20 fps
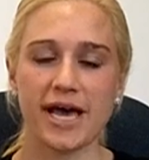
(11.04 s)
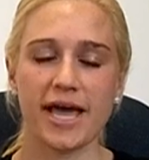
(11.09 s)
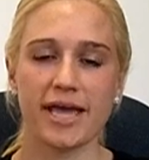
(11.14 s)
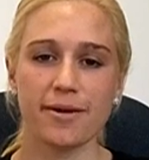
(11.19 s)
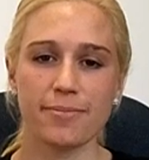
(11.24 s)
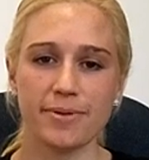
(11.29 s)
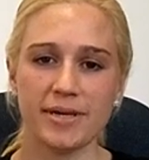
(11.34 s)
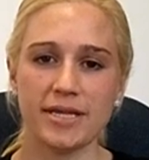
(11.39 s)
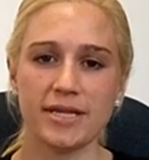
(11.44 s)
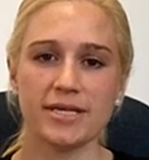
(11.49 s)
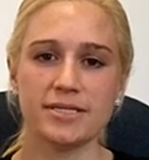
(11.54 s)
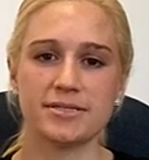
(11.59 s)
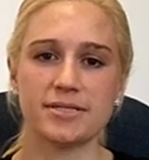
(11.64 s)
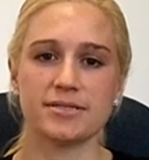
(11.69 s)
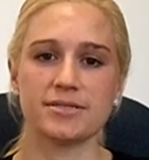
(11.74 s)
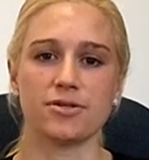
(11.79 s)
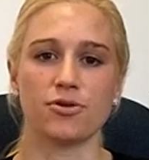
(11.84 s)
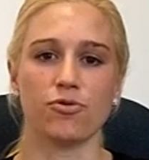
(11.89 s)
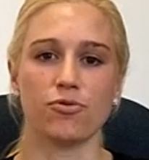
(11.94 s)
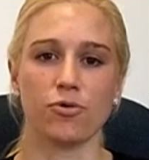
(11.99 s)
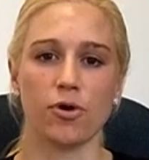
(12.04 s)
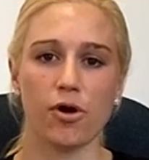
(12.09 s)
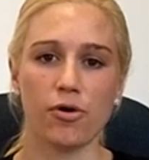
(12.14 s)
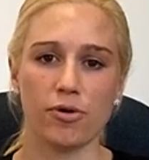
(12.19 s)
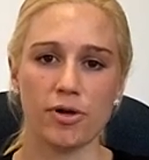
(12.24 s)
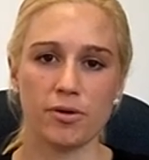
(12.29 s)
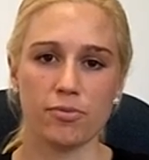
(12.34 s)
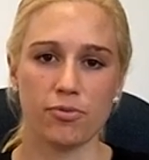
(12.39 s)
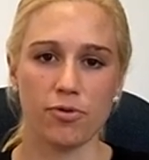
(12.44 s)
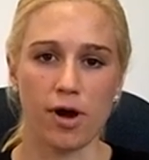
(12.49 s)
diabetes is a
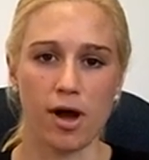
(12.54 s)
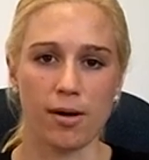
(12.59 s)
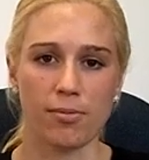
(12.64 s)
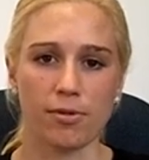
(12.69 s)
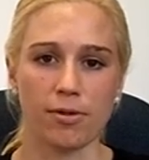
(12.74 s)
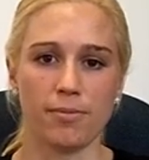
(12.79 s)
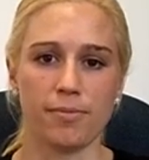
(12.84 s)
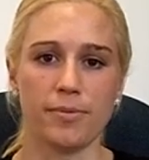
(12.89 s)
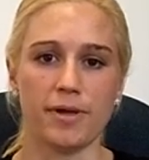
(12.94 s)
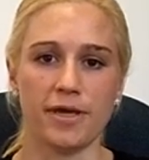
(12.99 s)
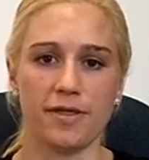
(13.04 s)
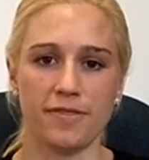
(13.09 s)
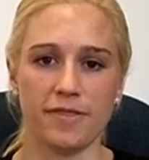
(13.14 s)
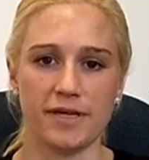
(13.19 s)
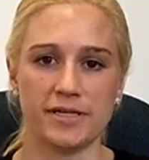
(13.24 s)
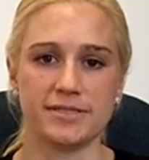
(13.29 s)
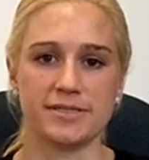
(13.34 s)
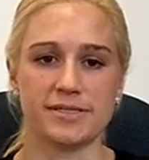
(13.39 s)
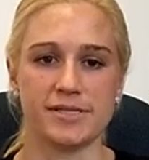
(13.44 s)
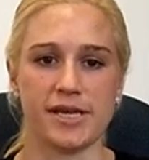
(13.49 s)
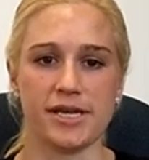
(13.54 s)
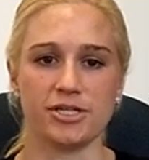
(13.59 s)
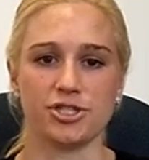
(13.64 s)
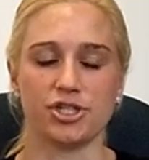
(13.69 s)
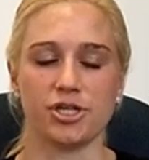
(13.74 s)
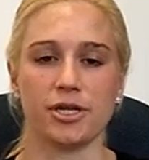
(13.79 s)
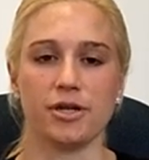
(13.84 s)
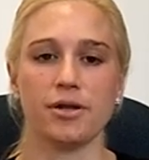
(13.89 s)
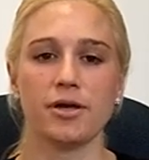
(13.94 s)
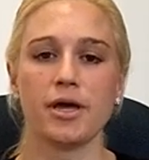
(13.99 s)
growing problem in this
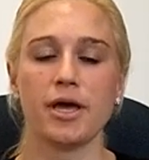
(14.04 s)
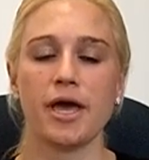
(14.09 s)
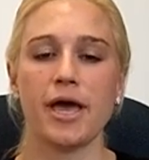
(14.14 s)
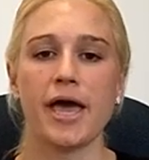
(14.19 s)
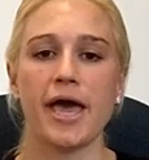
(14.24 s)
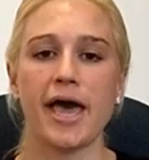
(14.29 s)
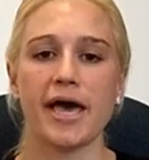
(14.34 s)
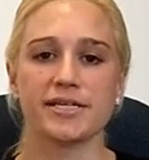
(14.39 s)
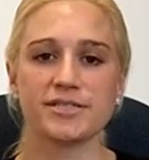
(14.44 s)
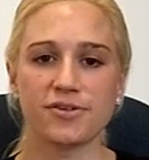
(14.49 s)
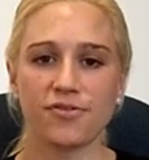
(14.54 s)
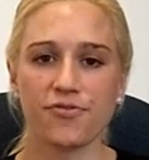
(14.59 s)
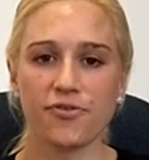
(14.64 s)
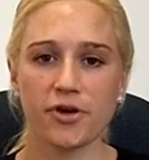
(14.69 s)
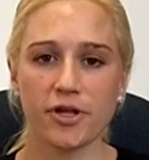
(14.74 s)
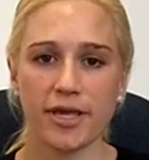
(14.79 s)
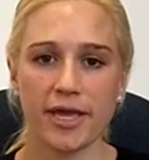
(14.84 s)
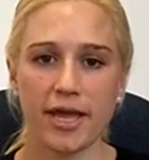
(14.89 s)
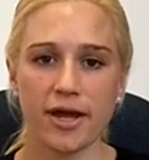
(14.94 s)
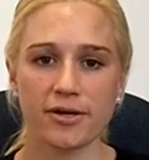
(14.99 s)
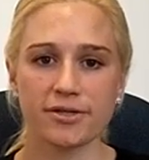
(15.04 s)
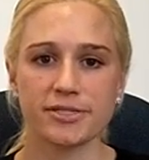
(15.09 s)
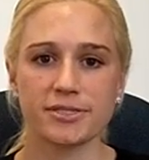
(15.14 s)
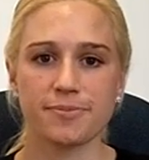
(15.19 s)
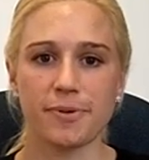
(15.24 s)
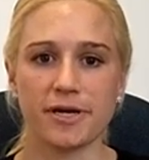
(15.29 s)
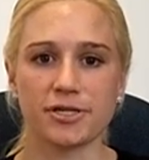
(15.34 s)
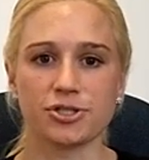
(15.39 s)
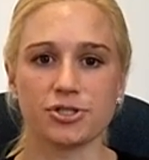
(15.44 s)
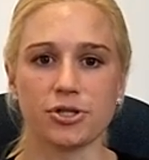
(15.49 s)
nation. As a foot care
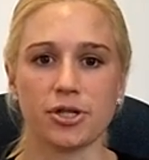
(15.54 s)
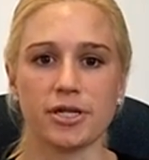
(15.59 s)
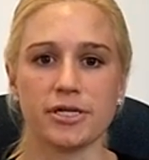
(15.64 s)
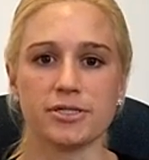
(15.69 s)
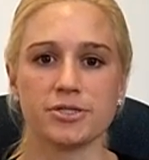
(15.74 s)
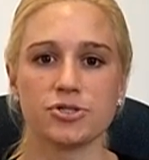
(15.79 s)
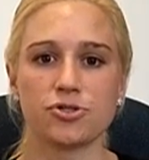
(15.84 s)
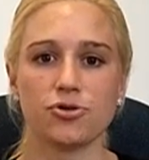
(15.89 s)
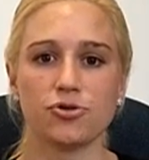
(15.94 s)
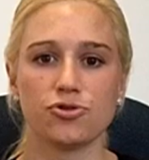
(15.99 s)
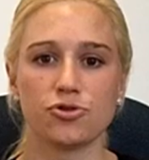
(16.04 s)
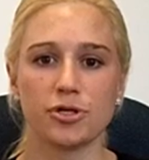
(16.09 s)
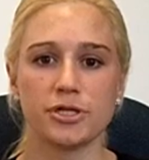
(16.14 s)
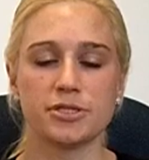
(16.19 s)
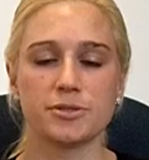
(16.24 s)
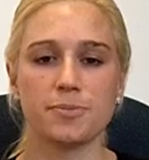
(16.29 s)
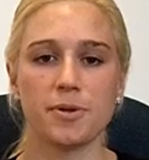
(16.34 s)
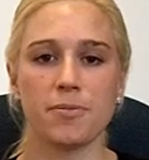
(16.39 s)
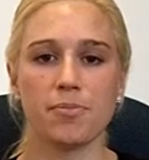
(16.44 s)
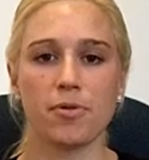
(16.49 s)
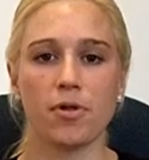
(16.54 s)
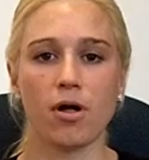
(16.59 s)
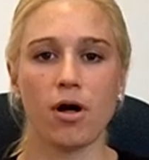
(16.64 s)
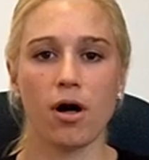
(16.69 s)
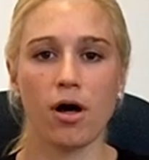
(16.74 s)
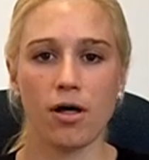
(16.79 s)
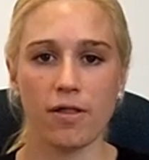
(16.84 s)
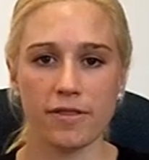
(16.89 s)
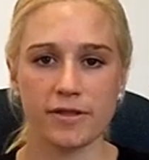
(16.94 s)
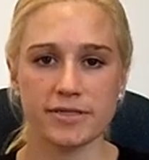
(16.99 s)
specialist who treats people
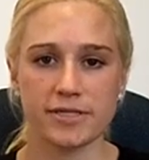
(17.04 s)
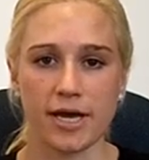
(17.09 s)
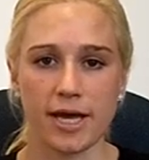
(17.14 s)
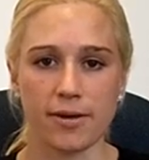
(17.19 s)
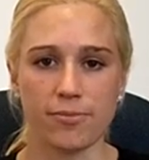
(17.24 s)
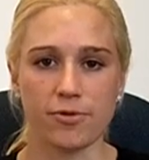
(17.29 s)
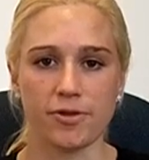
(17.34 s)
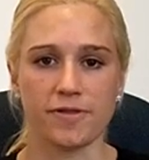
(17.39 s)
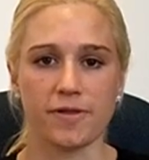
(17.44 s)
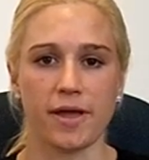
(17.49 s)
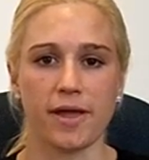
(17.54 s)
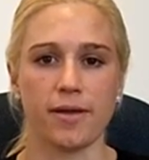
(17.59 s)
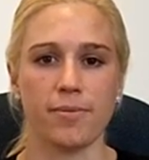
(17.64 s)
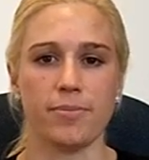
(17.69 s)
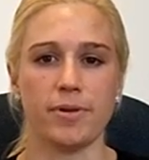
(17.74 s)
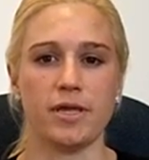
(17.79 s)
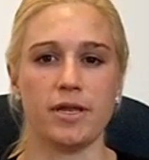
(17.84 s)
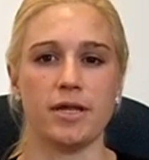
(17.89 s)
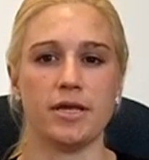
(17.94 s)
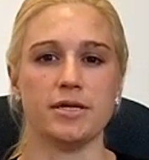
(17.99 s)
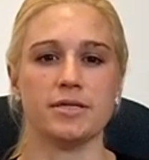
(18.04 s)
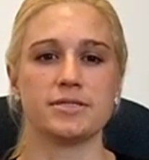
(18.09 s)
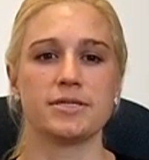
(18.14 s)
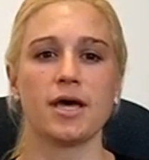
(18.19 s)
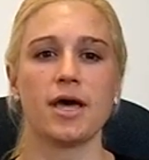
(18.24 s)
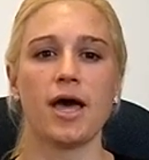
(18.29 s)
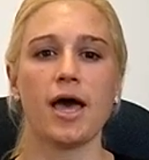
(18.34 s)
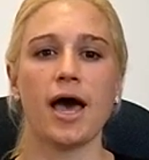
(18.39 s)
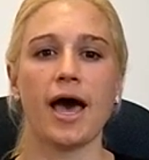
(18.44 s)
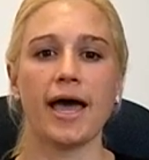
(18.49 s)
all the time with
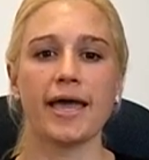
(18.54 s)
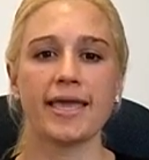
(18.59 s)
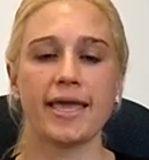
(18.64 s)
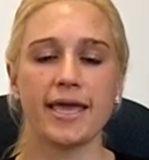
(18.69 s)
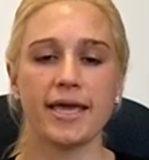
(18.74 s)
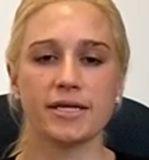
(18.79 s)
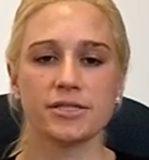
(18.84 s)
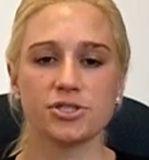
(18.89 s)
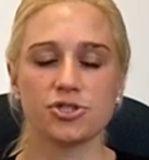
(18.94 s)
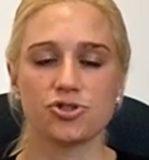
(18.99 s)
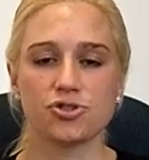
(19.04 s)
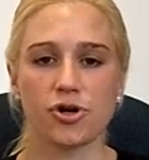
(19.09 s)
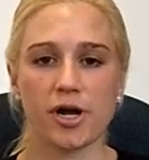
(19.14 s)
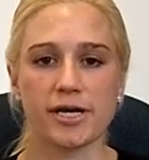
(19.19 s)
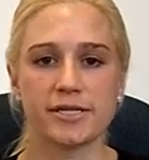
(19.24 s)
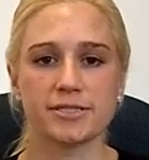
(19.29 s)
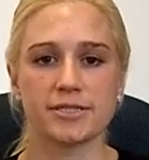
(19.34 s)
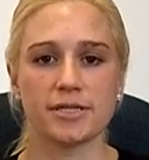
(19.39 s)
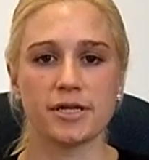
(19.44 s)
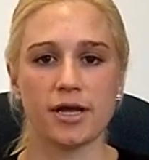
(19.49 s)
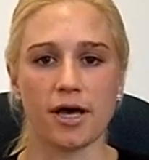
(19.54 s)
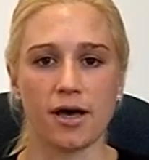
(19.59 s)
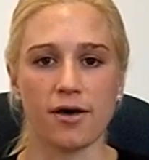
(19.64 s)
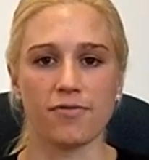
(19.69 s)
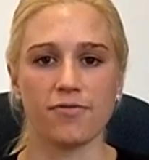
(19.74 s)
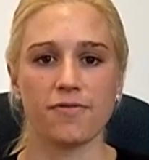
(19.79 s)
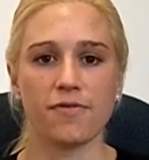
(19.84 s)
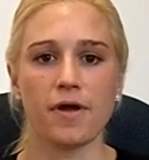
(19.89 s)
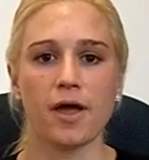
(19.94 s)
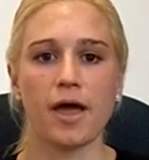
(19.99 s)
diabetes, I can't stress
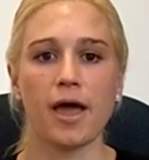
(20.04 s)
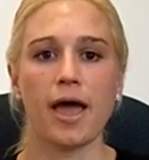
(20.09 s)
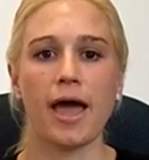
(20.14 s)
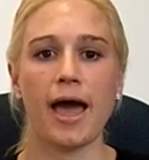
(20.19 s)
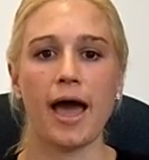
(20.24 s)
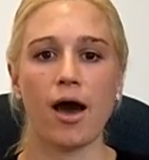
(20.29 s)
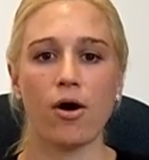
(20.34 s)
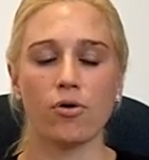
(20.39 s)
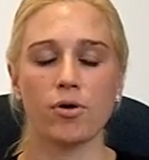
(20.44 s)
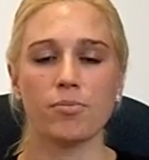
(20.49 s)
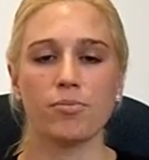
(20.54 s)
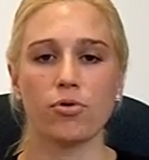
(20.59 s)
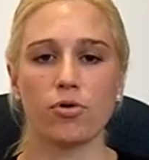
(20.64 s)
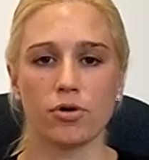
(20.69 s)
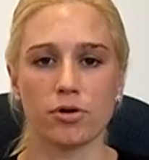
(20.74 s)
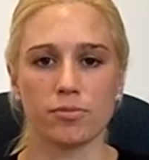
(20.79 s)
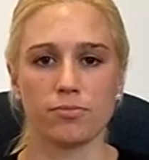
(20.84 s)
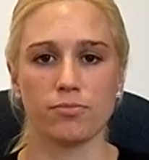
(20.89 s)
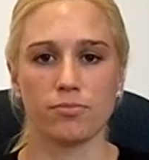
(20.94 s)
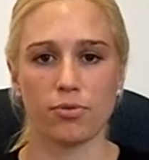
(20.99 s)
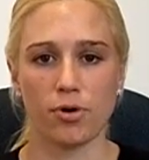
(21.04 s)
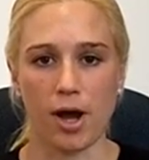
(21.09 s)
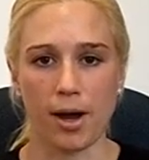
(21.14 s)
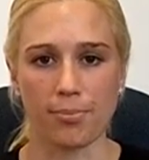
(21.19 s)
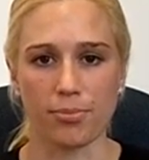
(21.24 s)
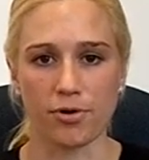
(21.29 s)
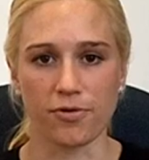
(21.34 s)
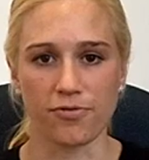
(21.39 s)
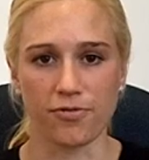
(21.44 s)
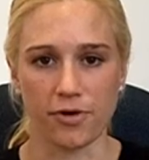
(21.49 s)
enough how important
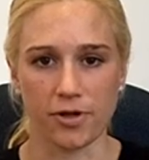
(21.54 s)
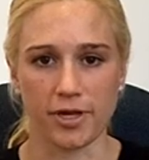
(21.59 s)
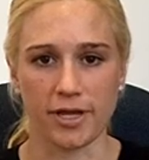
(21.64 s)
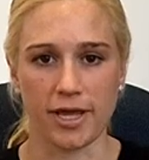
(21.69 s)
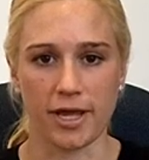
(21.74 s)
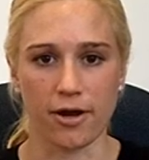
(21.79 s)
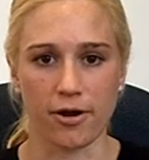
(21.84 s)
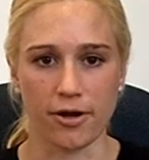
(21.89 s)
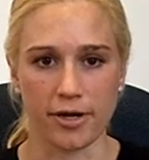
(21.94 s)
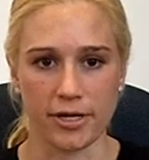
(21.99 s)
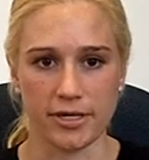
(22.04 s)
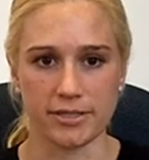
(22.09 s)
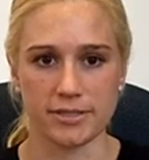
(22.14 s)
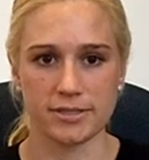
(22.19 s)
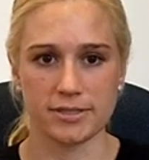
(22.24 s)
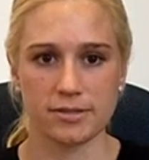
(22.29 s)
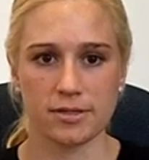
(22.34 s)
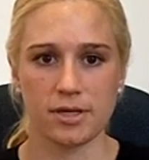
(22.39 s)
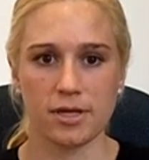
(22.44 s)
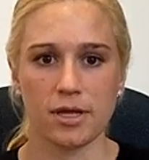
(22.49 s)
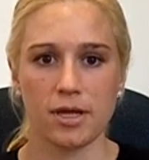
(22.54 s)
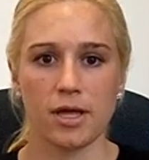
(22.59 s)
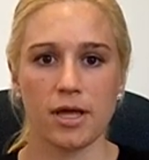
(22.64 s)
proper foot care is.